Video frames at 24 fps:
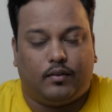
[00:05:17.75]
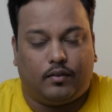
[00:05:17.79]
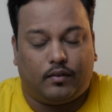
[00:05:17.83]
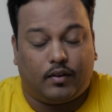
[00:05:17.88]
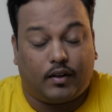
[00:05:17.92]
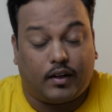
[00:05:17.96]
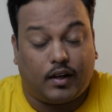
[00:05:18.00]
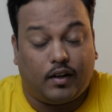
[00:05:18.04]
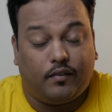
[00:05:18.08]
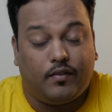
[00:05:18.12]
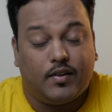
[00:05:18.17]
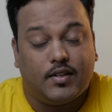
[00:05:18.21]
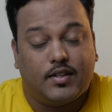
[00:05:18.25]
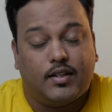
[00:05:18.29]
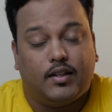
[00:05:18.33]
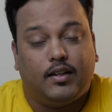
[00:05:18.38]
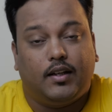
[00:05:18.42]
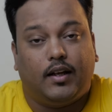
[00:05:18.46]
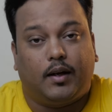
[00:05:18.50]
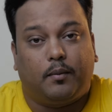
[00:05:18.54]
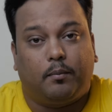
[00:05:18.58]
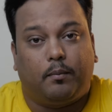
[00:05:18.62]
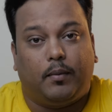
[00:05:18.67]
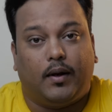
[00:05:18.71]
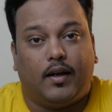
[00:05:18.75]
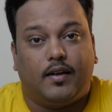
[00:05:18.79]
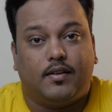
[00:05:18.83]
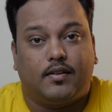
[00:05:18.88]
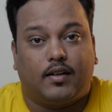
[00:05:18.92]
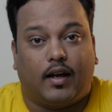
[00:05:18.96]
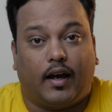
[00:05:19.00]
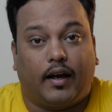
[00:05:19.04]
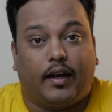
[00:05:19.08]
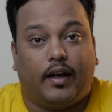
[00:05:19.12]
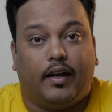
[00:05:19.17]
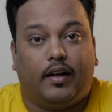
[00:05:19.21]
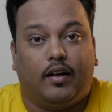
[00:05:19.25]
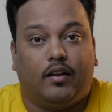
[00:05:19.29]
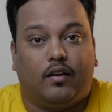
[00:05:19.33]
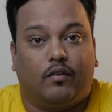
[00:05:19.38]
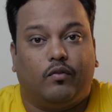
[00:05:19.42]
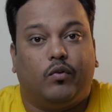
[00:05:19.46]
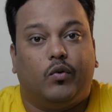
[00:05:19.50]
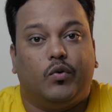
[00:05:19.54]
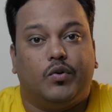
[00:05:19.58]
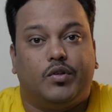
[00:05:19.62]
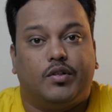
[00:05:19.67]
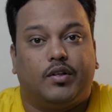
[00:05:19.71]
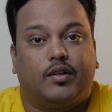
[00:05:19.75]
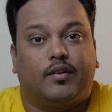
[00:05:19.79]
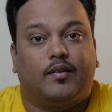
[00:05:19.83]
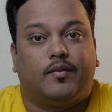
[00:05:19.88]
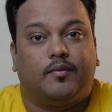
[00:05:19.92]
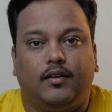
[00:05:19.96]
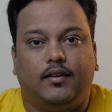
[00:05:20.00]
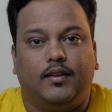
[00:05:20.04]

revisit that place again in the future.